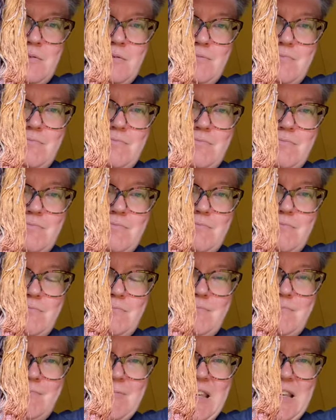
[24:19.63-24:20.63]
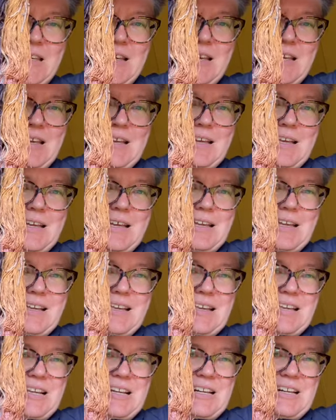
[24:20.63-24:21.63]

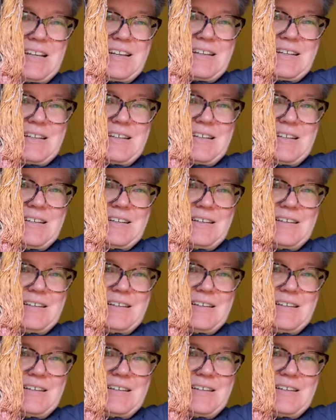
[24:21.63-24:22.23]
(silence)